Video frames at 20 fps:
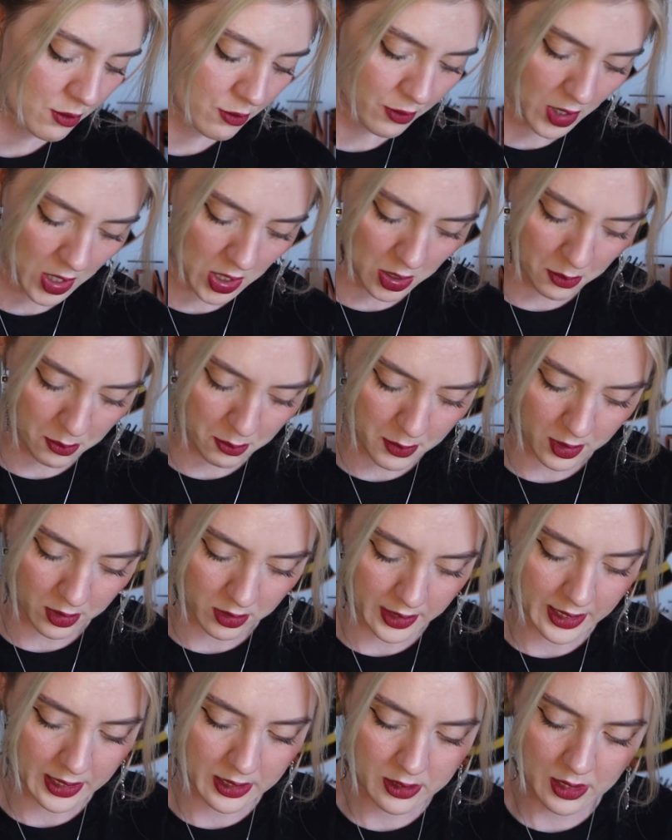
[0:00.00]
farm
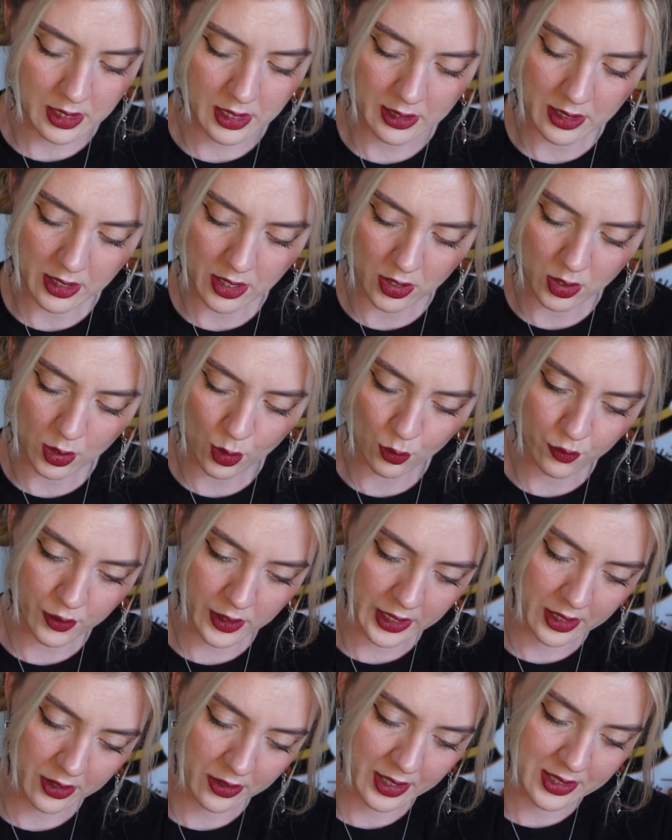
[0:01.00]
buildings, and there are no
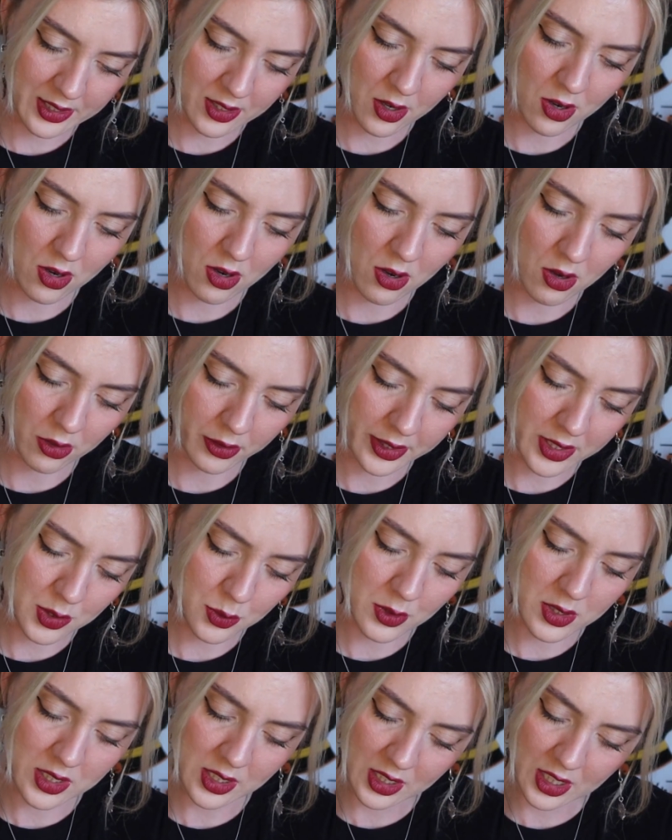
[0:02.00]
figurines. Oh, this
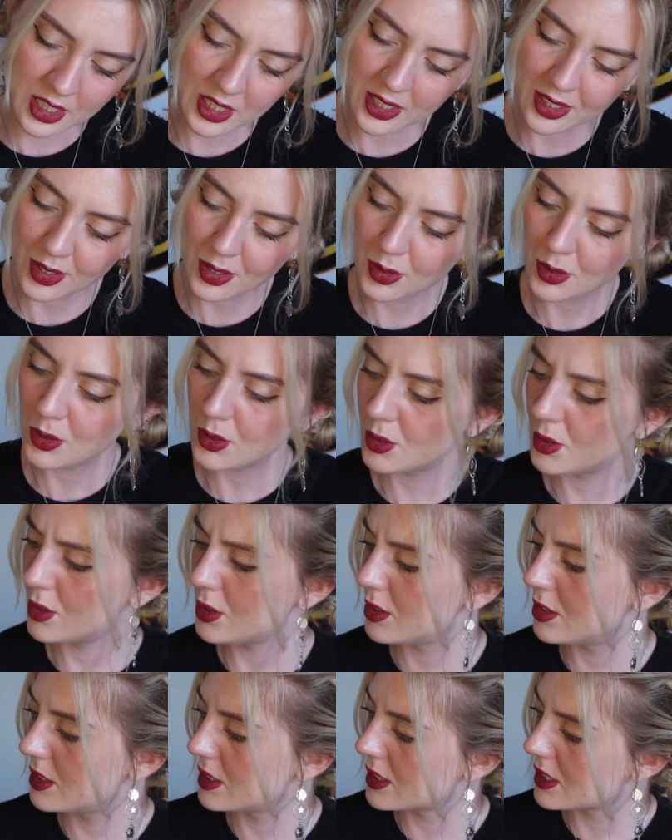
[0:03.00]
one's
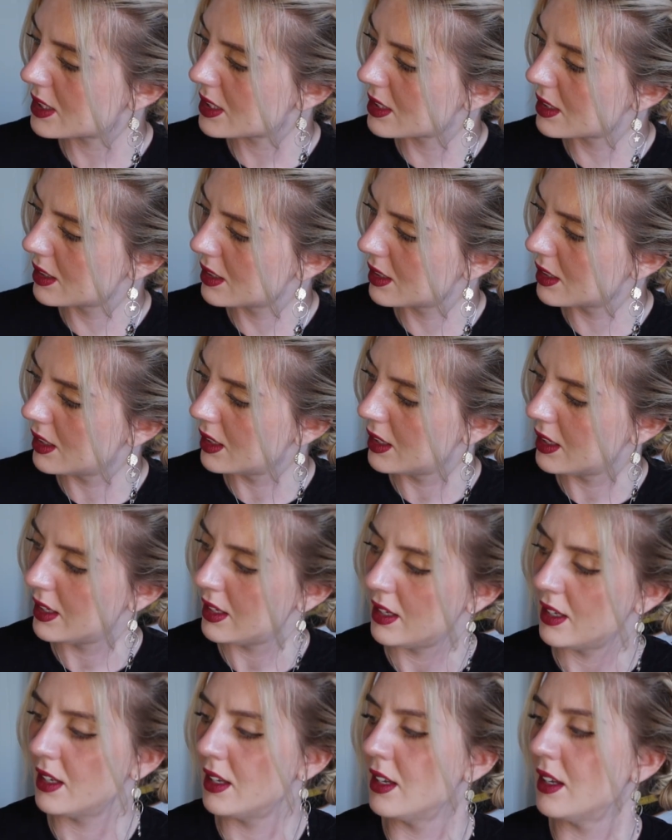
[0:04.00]
cute.
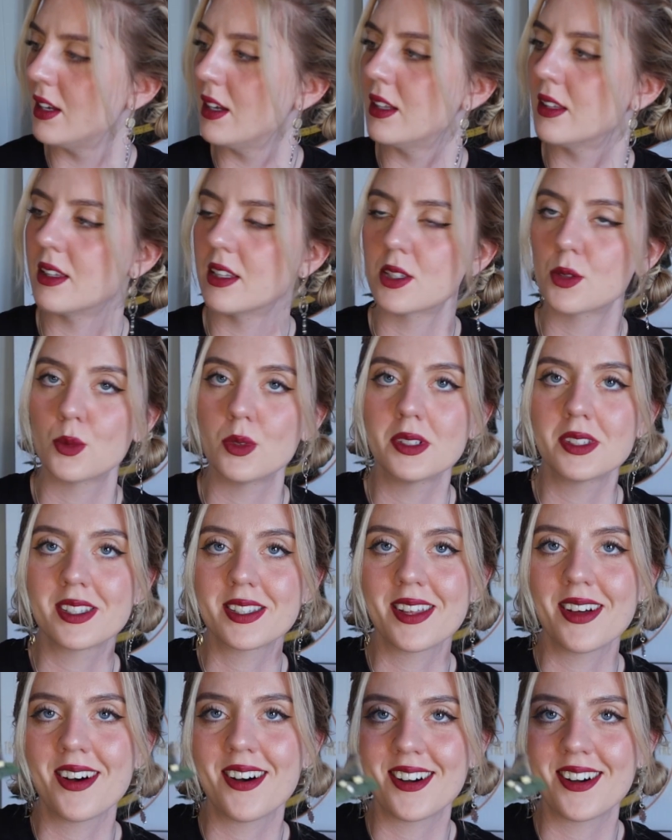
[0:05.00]
This one's the